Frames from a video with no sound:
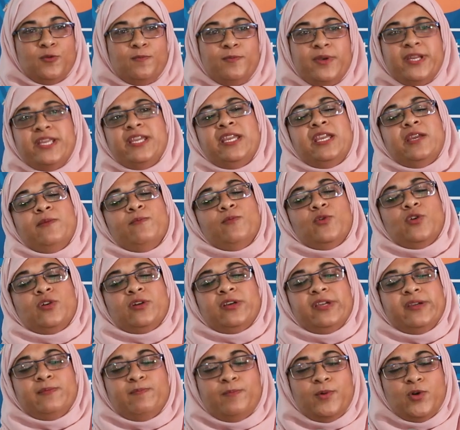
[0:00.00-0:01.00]
bring in more
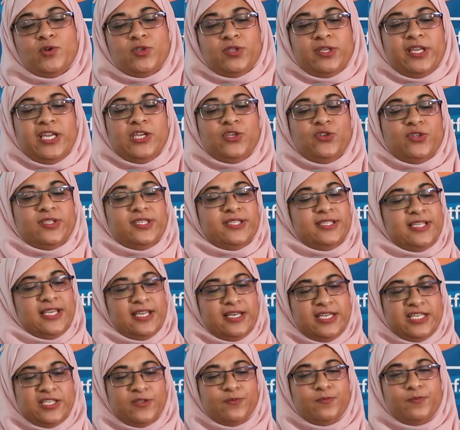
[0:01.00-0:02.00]
postgraduate
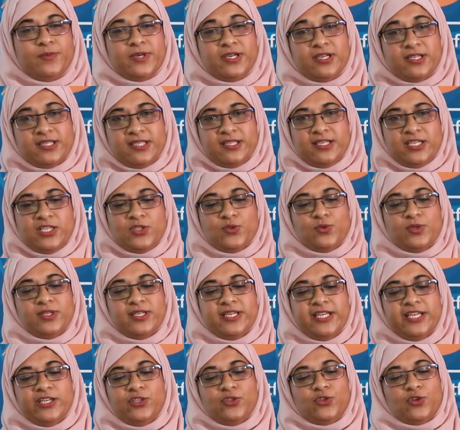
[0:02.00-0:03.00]
studies, bursaries will
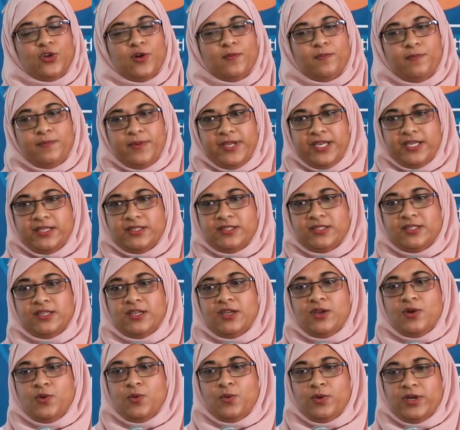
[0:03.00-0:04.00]
need to compete
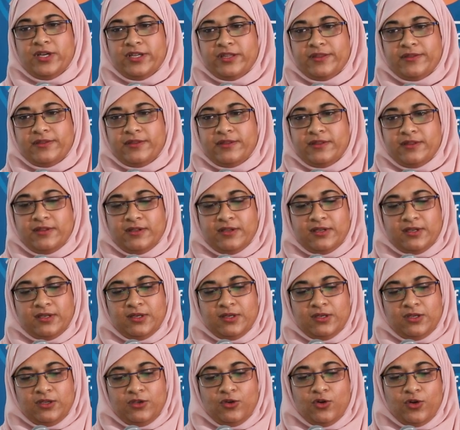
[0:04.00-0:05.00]
with
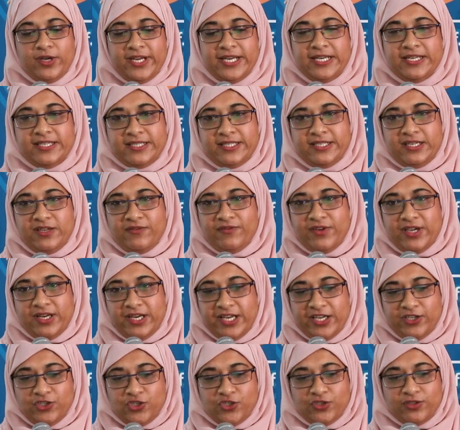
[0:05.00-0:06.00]
your industry
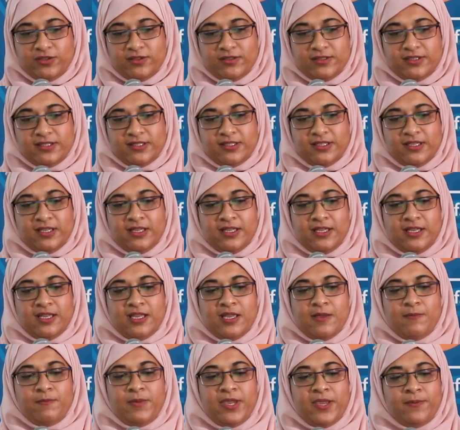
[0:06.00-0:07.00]
financials.
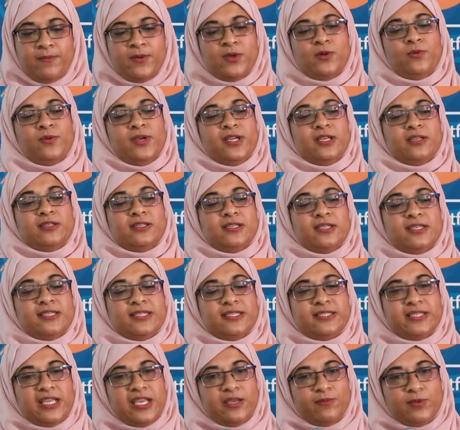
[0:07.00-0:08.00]
People want
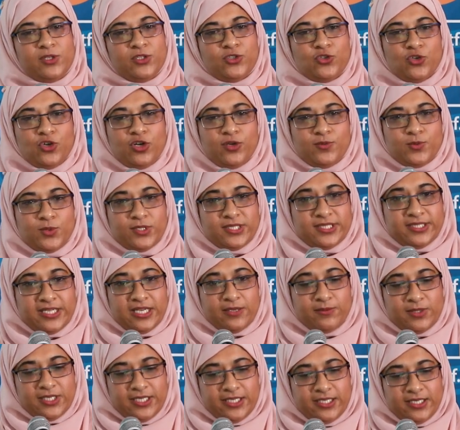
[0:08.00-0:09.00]
stable jobs with
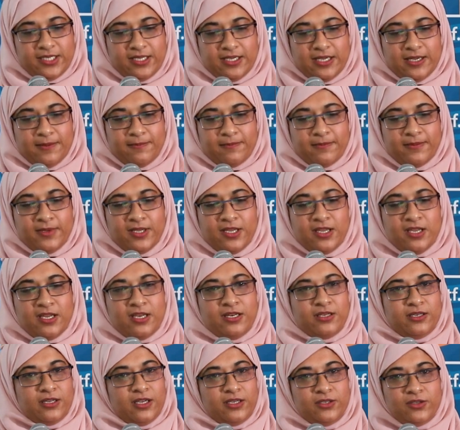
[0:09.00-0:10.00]
stable income,
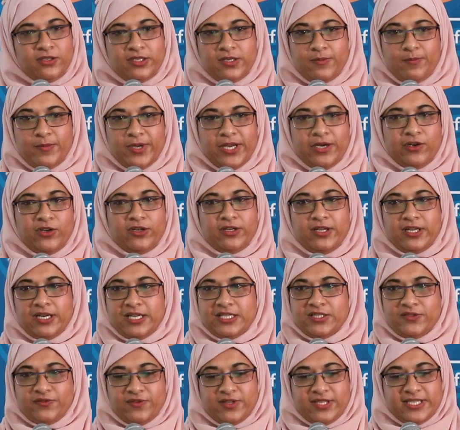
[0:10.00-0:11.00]
not to depend on
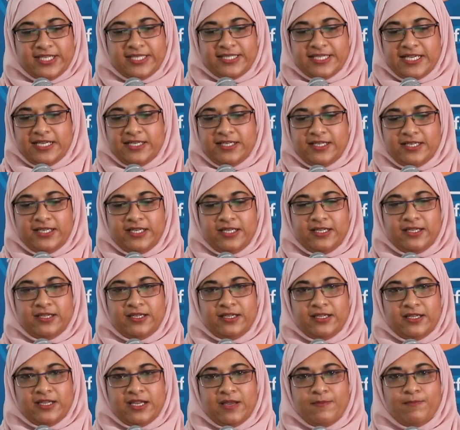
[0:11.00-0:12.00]
grants for their salary.
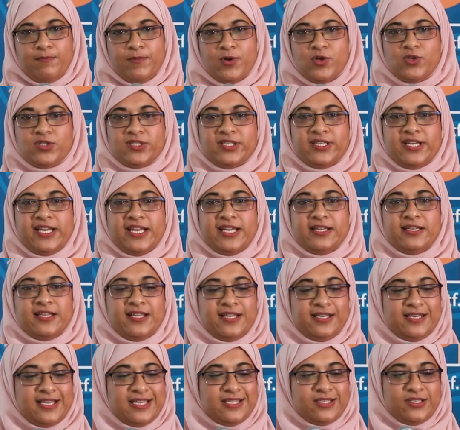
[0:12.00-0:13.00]
And postgrad
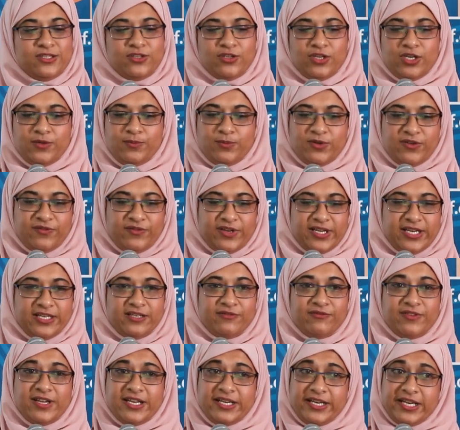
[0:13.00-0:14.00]
does not
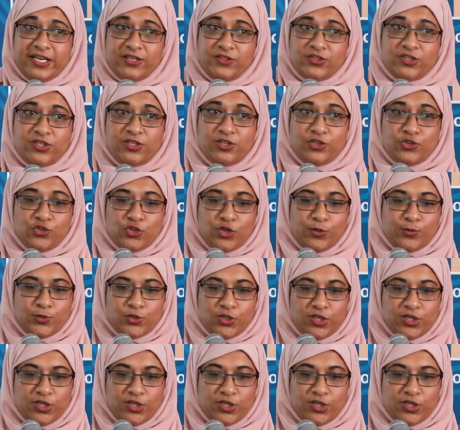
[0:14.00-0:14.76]
provide financial or job